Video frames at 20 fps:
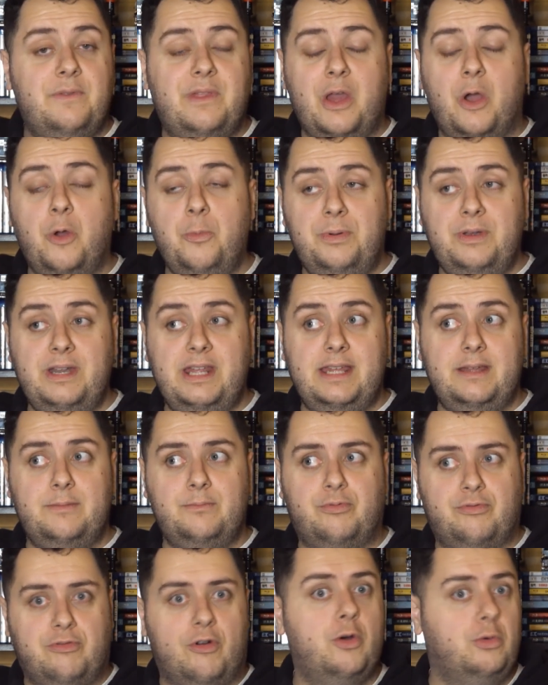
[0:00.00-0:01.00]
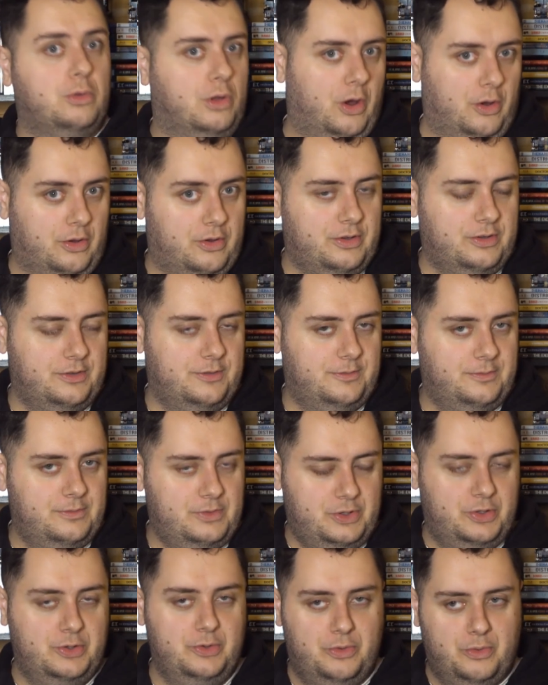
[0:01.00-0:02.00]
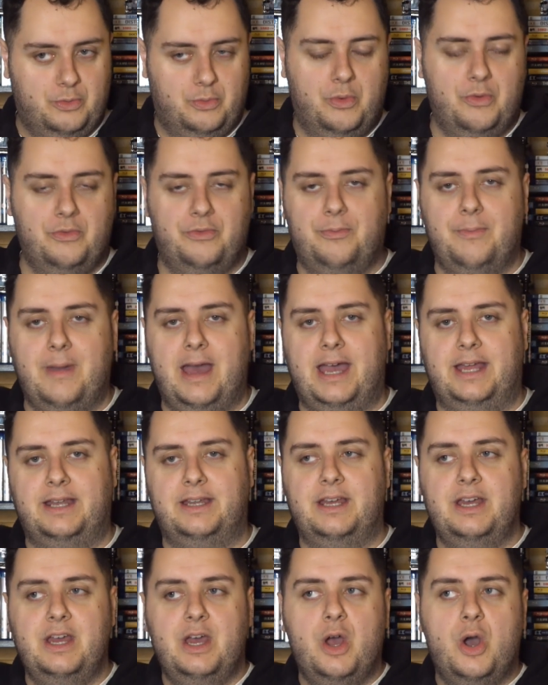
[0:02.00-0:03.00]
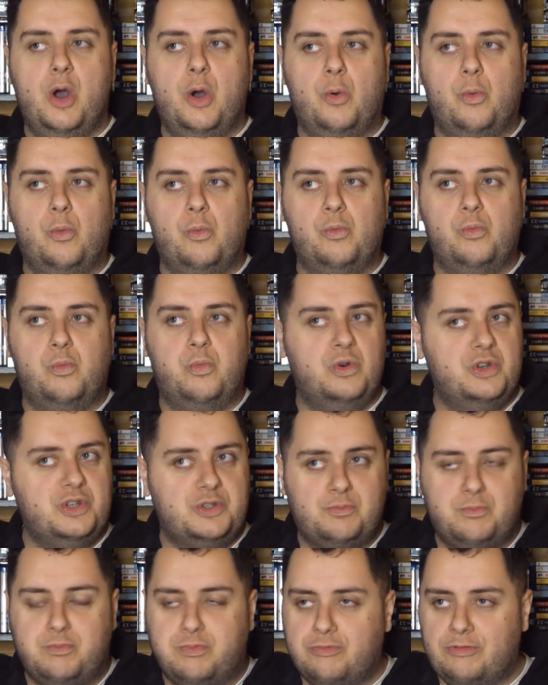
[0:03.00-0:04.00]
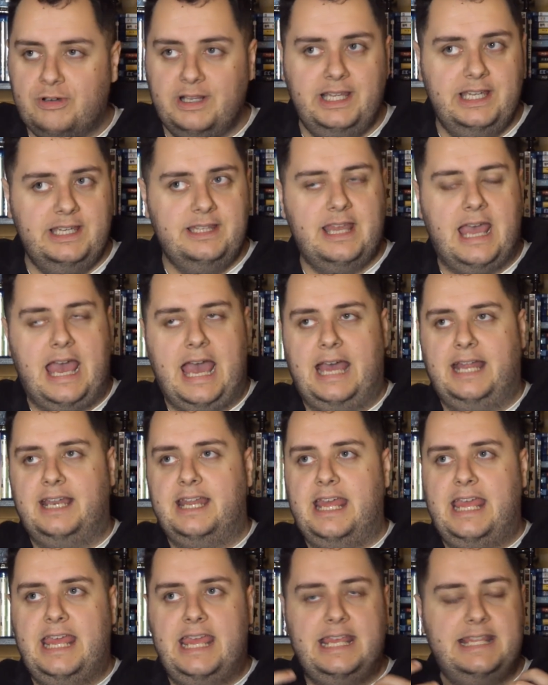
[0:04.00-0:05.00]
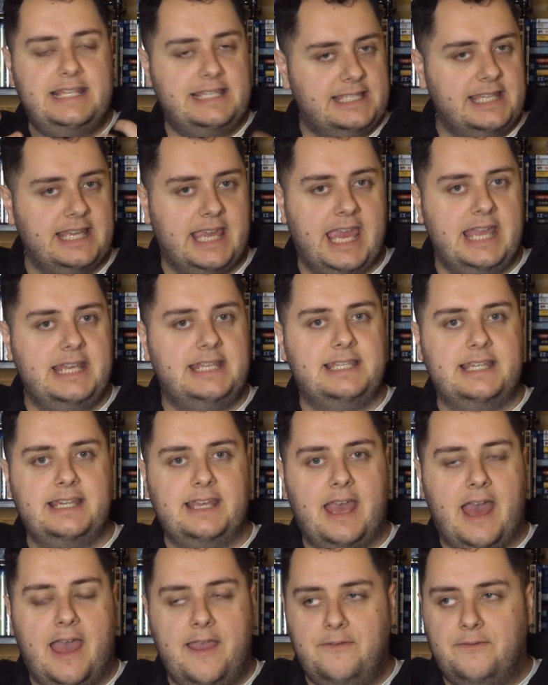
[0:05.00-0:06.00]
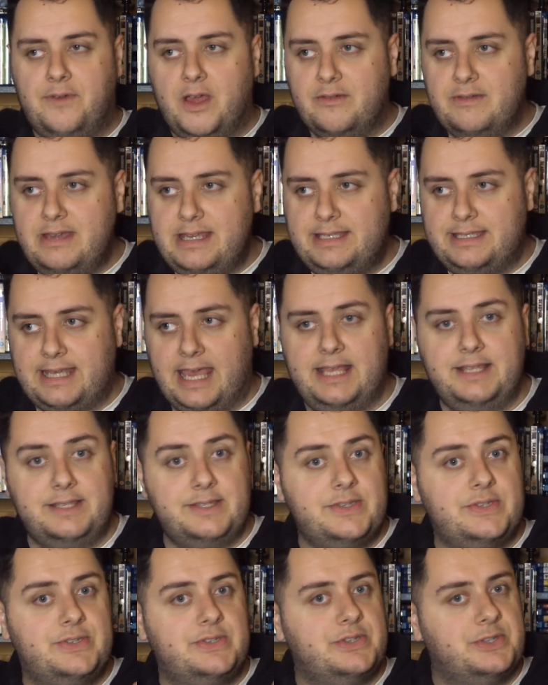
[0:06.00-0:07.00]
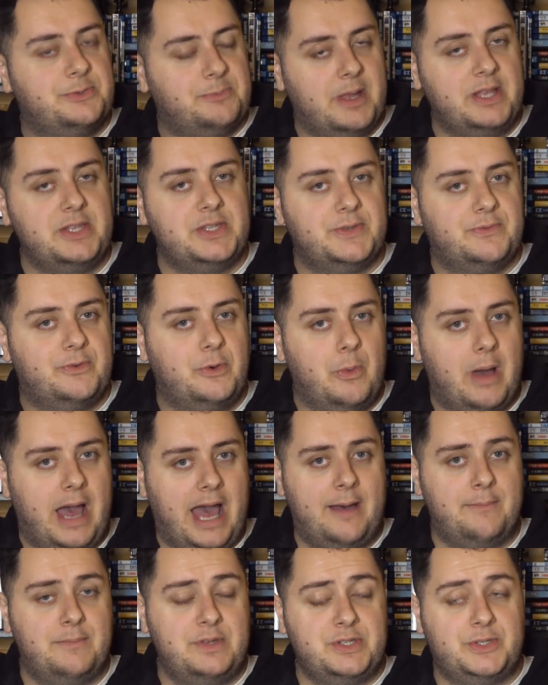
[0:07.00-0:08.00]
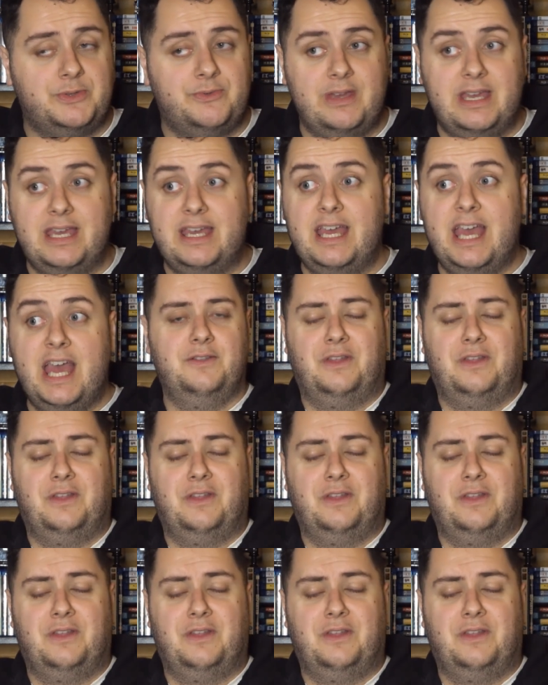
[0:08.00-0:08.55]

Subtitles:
The opening prologue to the Wolfman was brilliant at instigating a very tense, suspenseful atmosphere.